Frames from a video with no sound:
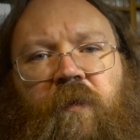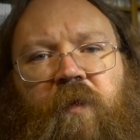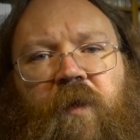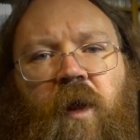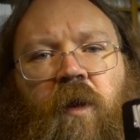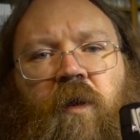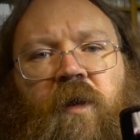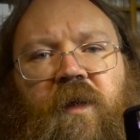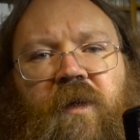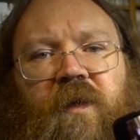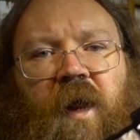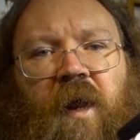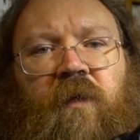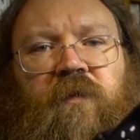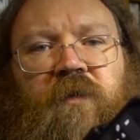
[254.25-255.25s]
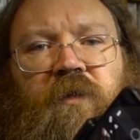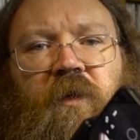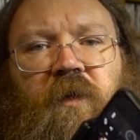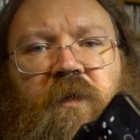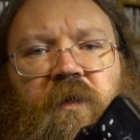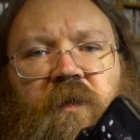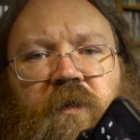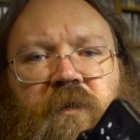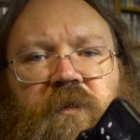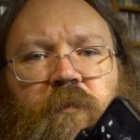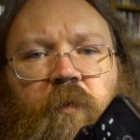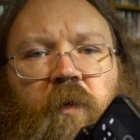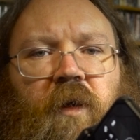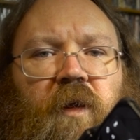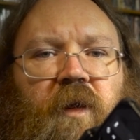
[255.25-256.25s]
The only downside to
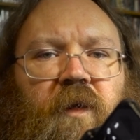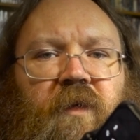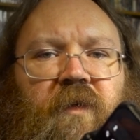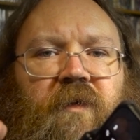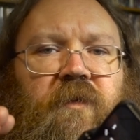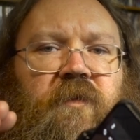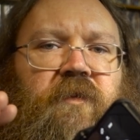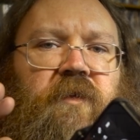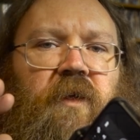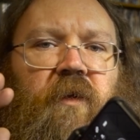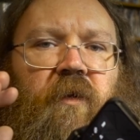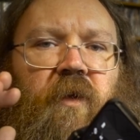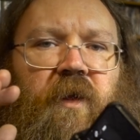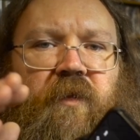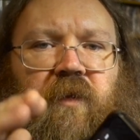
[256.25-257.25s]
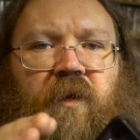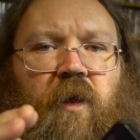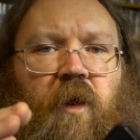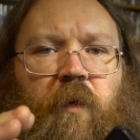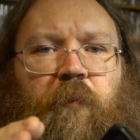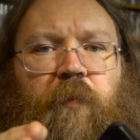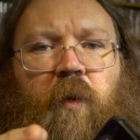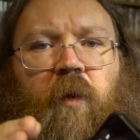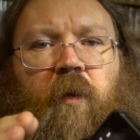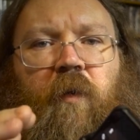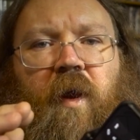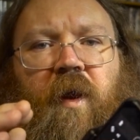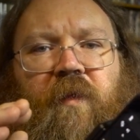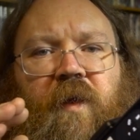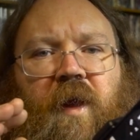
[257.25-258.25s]
this rig is, like the
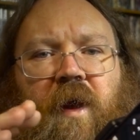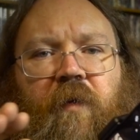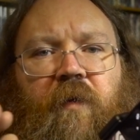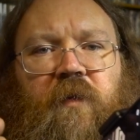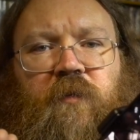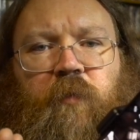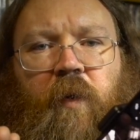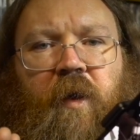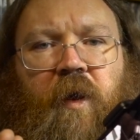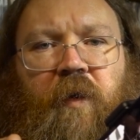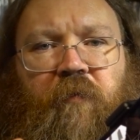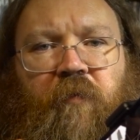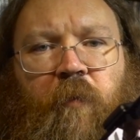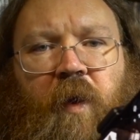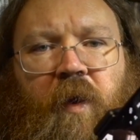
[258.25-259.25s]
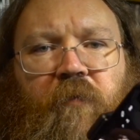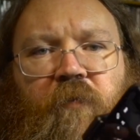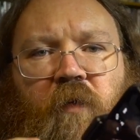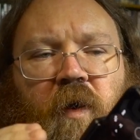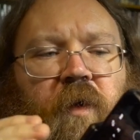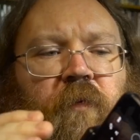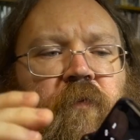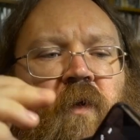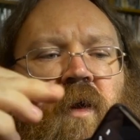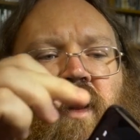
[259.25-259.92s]
GoPro and the RX100 Mark V,